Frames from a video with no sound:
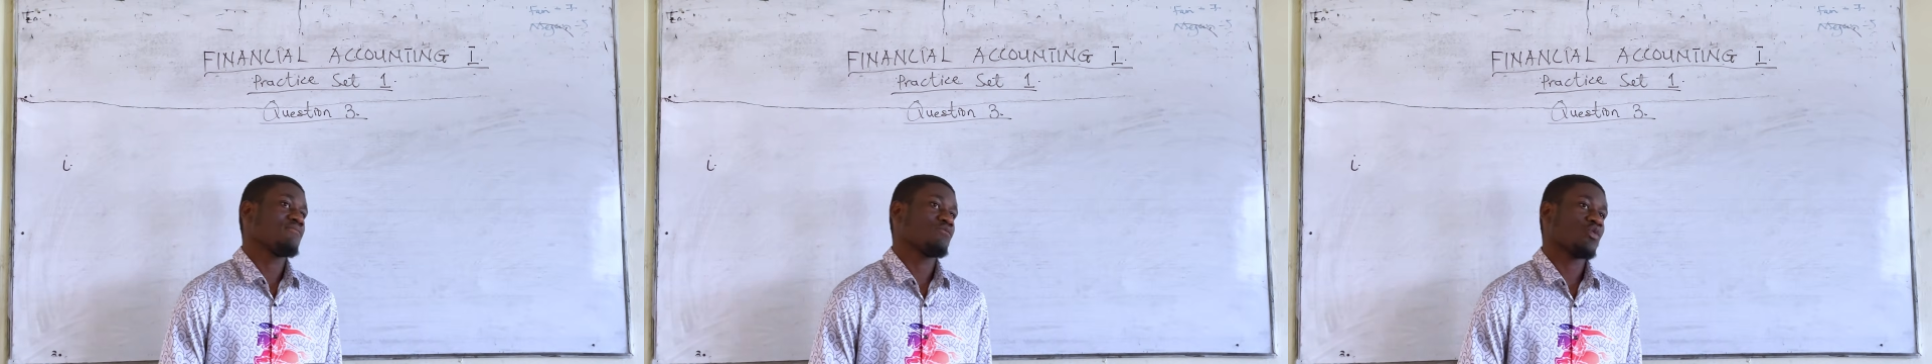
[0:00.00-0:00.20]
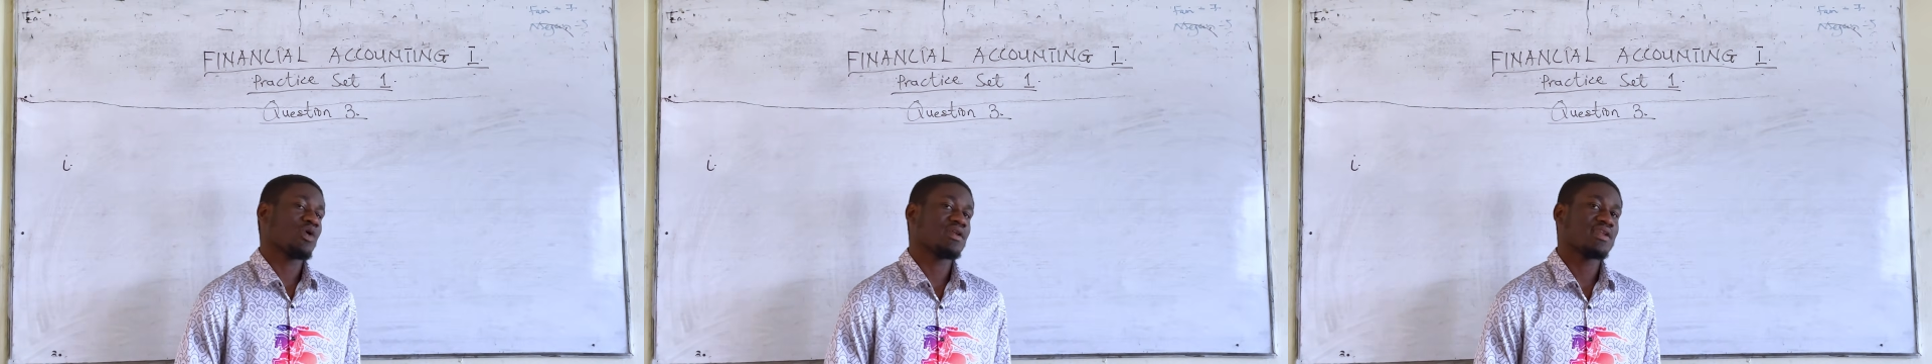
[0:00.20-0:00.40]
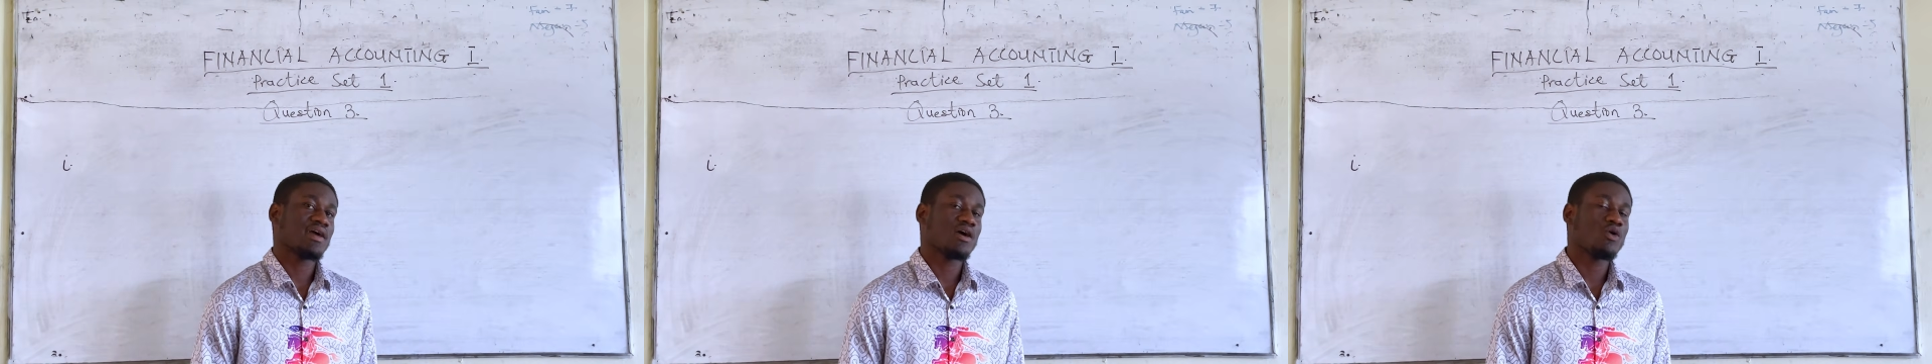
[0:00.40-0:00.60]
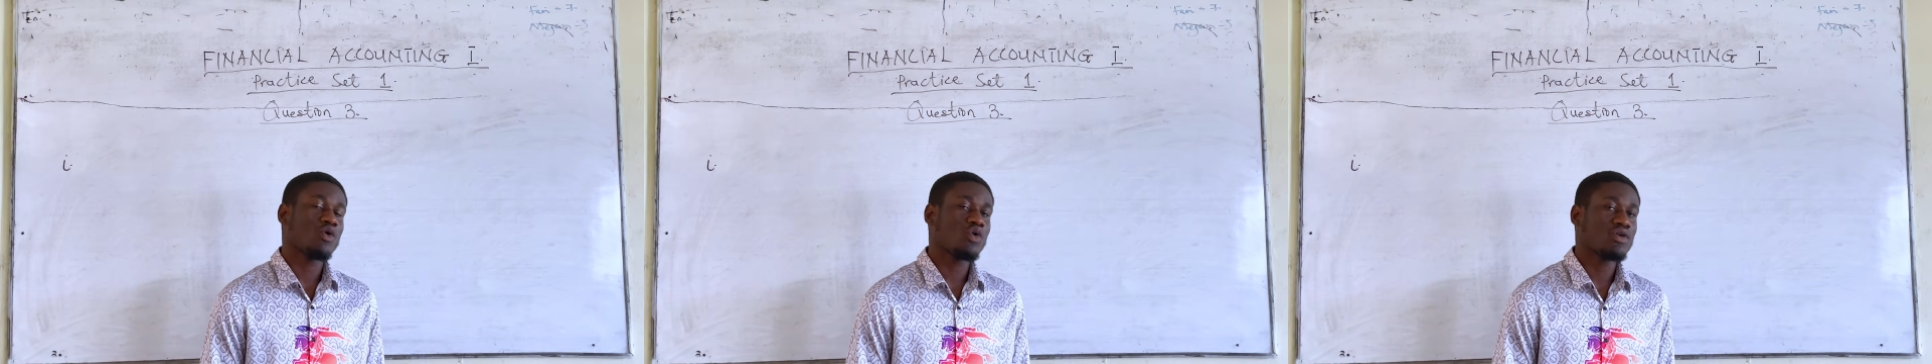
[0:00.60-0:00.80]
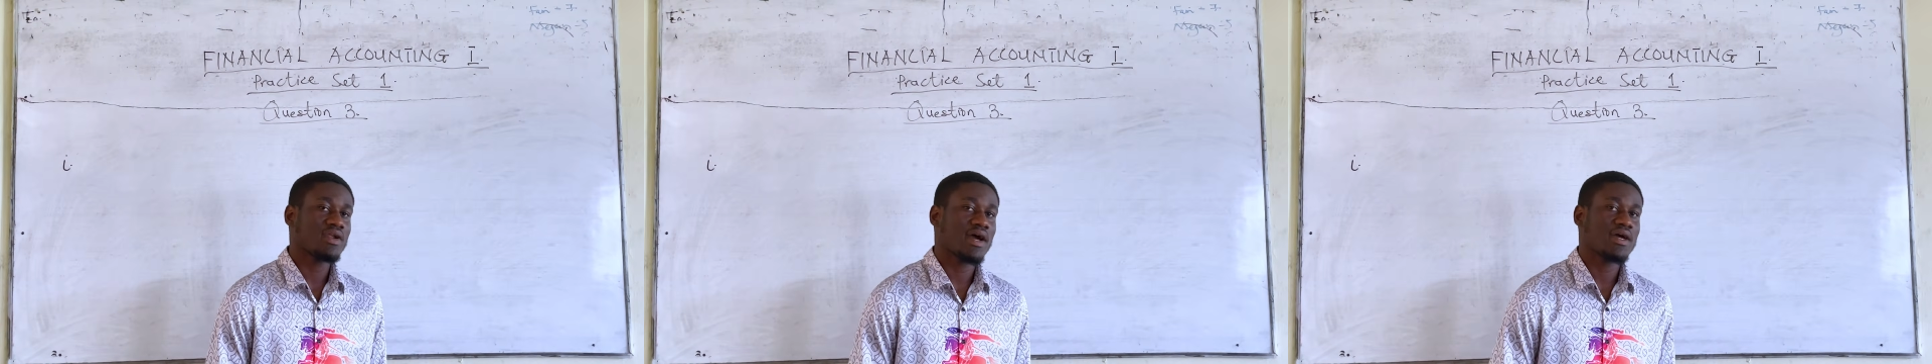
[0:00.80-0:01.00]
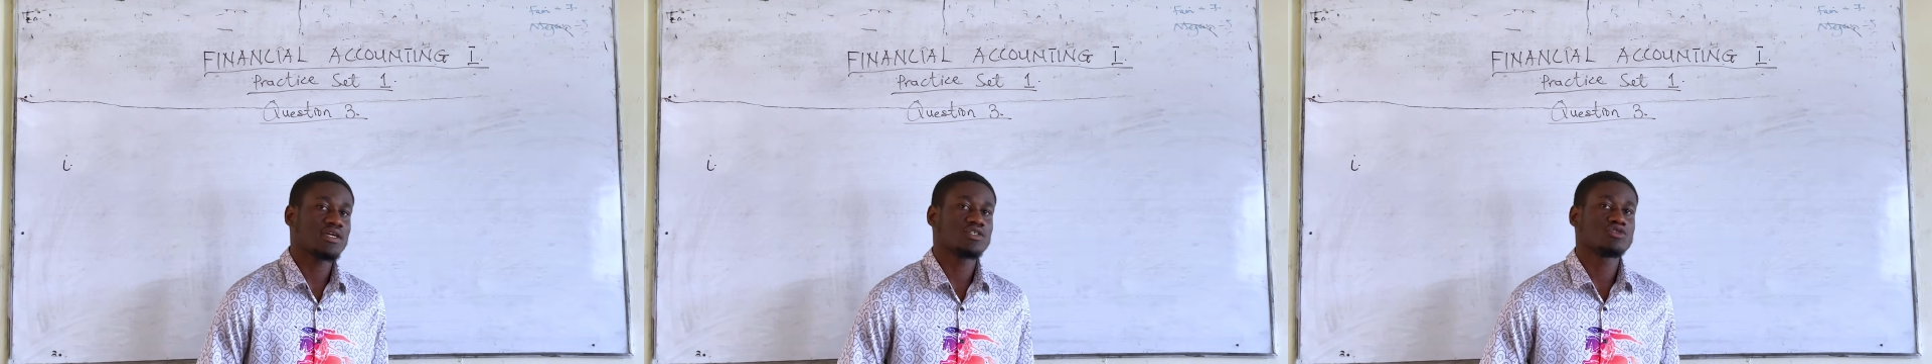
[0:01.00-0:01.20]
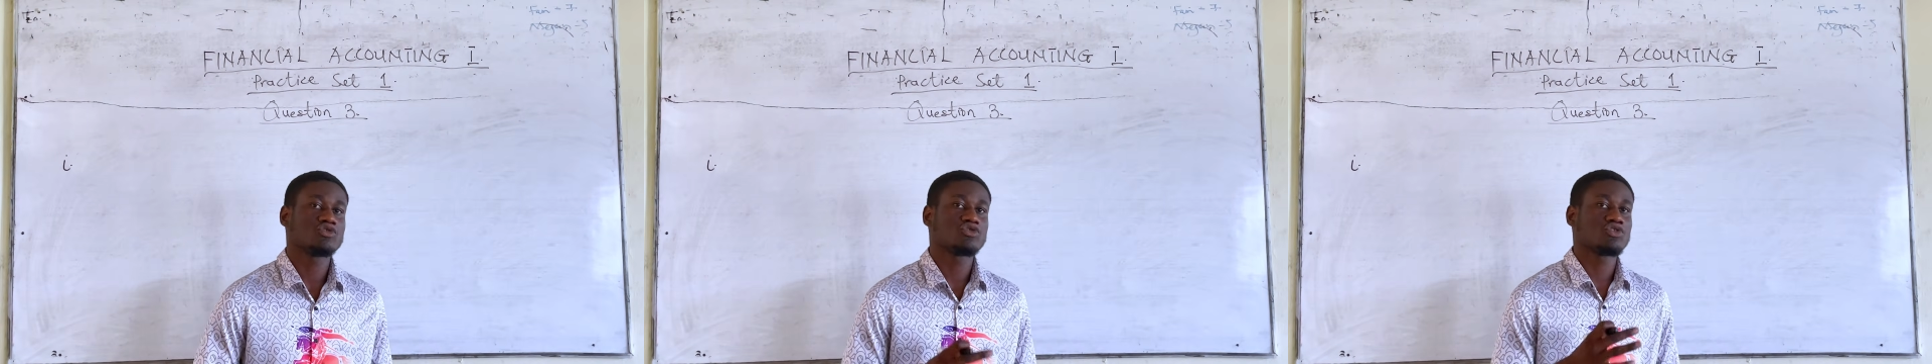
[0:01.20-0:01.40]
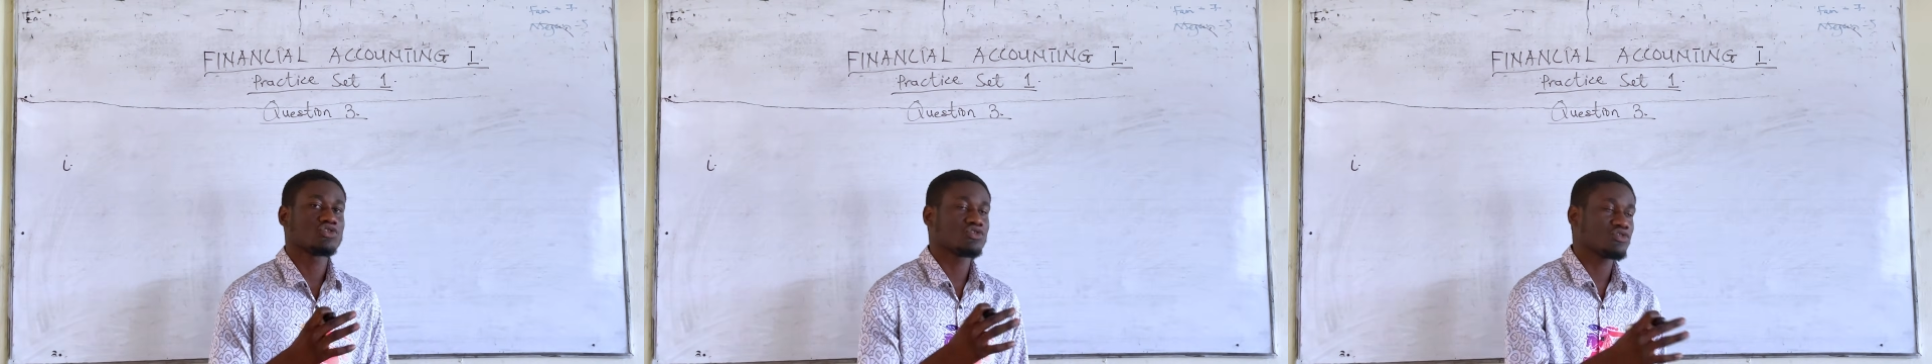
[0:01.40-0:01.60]
when the owner
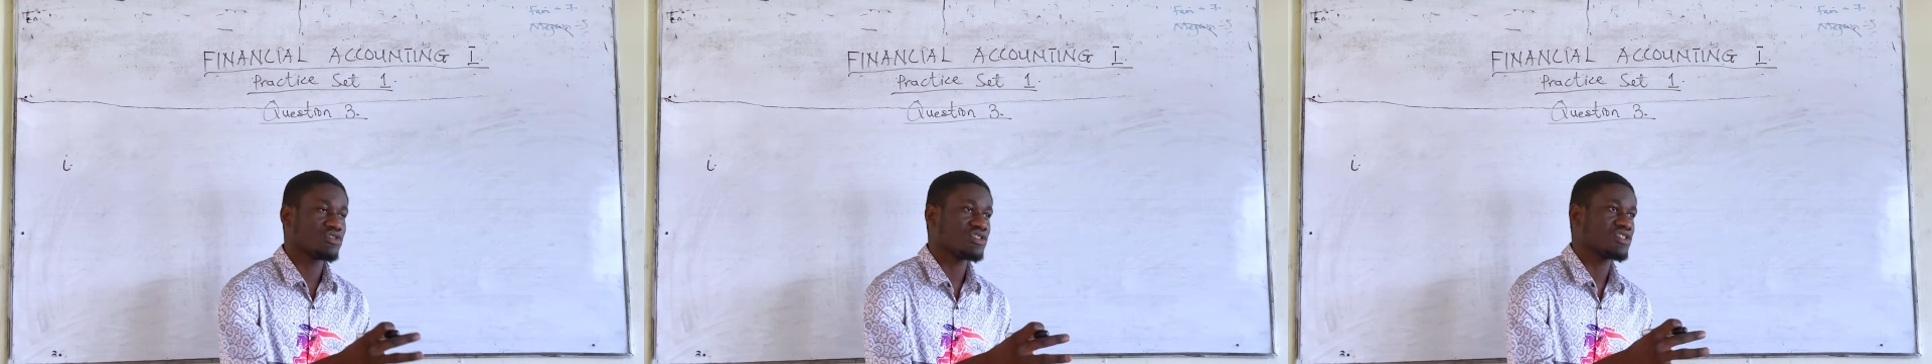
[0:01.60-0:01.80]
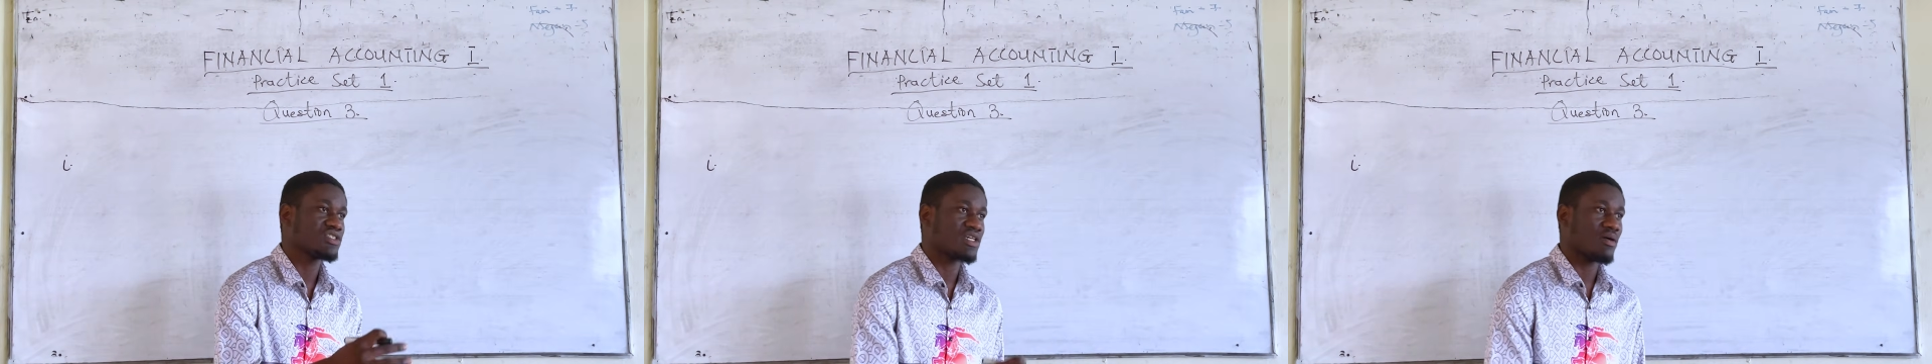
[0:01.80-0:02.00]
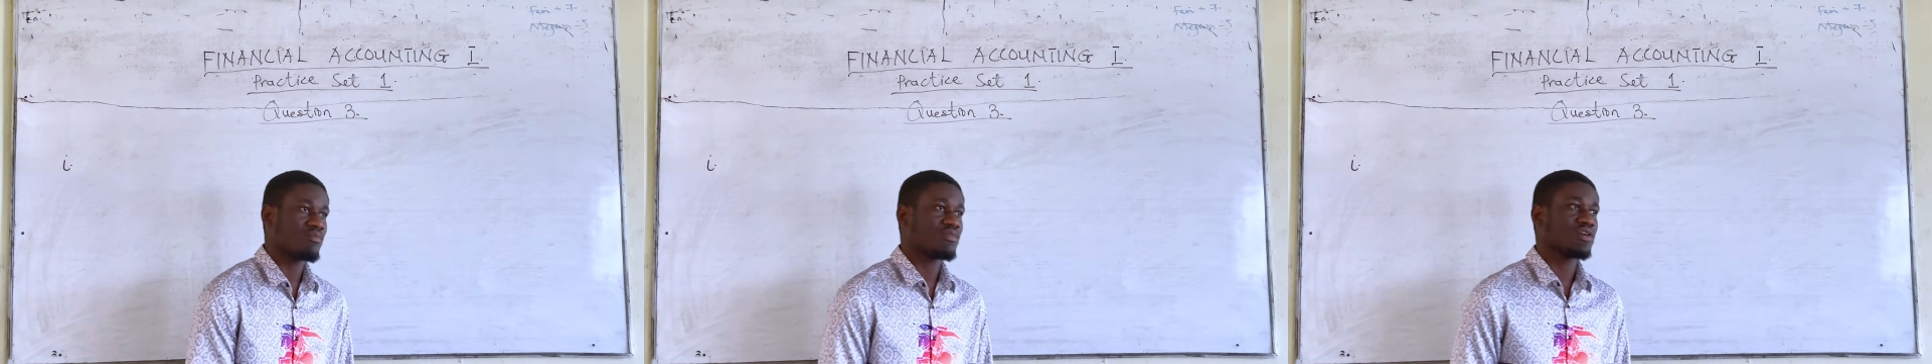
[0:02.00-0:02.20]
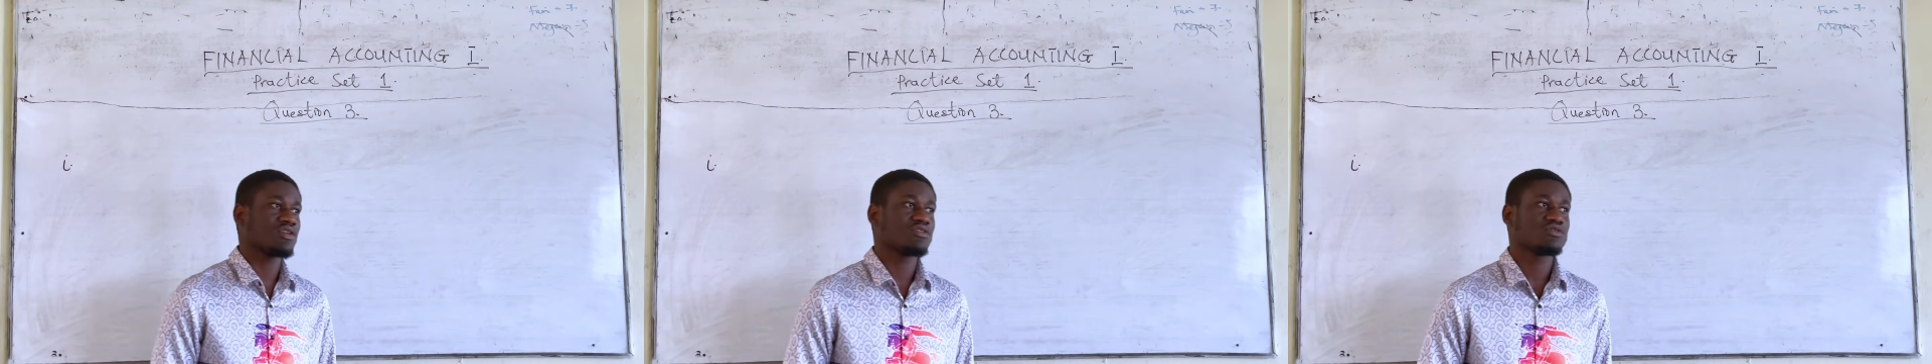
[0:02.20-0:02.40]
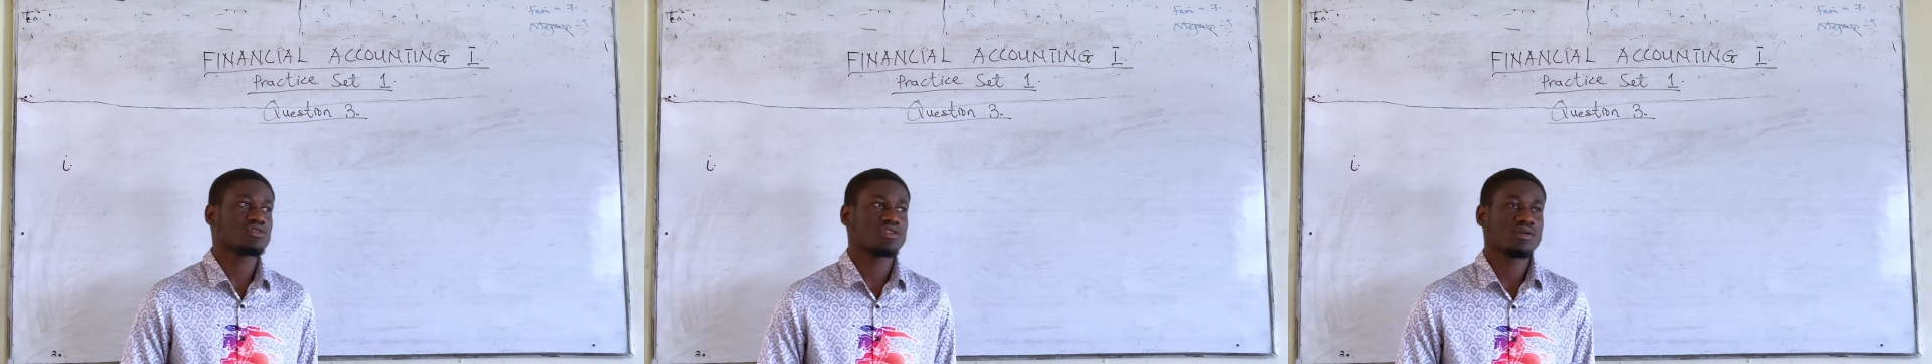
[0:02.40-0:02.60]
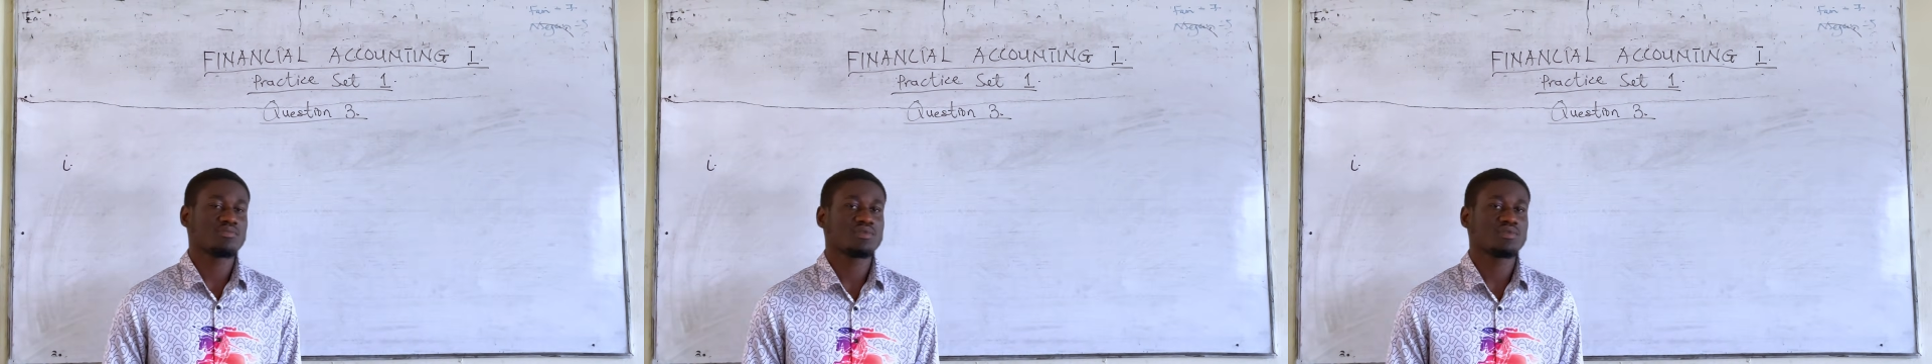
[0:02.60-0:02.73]
introduces something into the